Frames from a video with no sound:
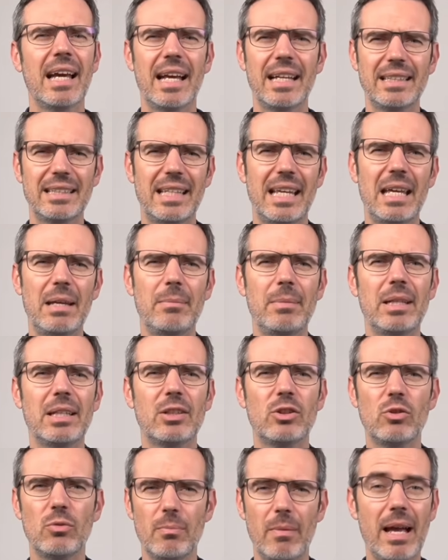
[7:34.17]
and
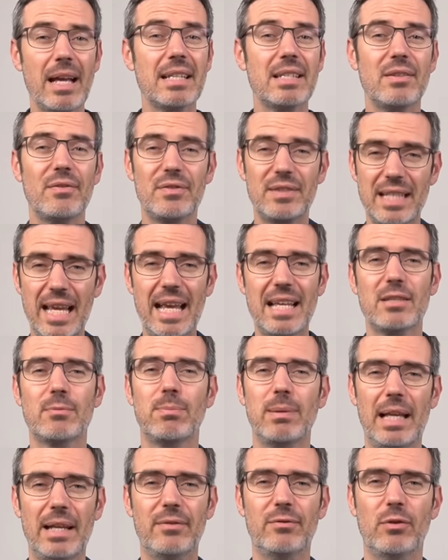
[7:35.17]
gaming to massive SaaS
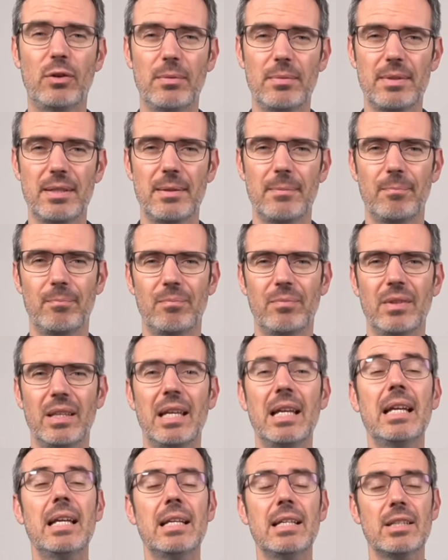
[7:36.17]
platforms.
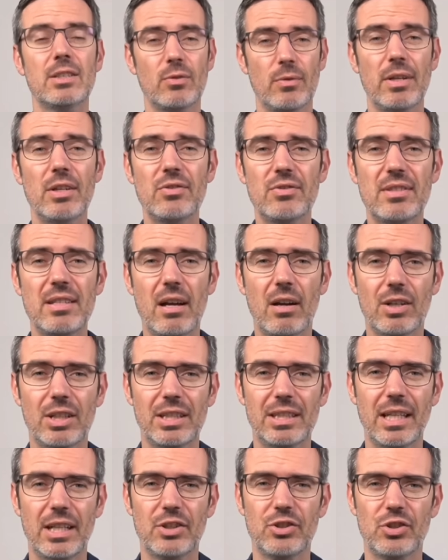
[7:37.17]
So here's the
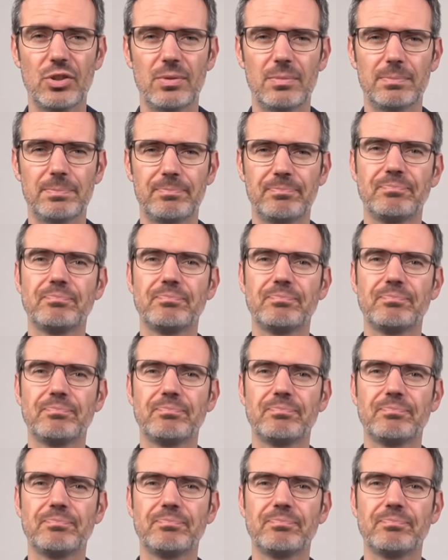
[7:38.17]
architecture.